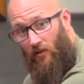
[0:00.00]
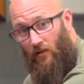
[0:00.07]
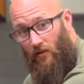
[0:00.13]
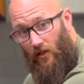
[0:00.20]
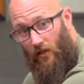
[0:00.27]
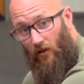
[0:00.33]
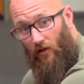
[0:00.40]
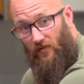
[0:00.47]

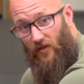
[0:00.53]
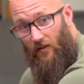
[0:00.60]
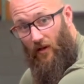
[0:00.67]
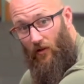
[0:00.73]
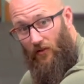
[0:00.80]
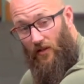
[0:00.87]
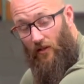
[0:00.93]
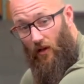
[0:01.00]
You can either do that
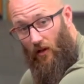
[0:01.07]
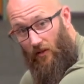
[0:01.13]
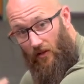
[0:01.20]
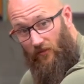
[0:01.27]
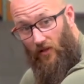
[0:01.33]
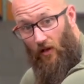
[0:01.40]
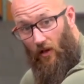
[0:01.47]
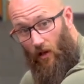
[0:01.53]
or you can't.
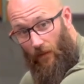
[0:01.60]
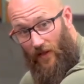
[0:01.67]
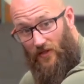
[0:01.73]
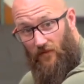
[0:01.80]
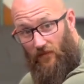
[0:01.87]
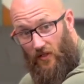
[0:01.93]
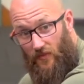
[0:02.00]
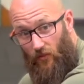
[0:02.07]
If you can't, that's
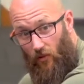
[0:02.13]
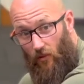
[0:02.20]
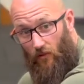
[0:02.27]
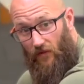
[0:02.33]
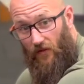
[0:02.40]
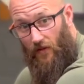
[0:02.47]
your first priority.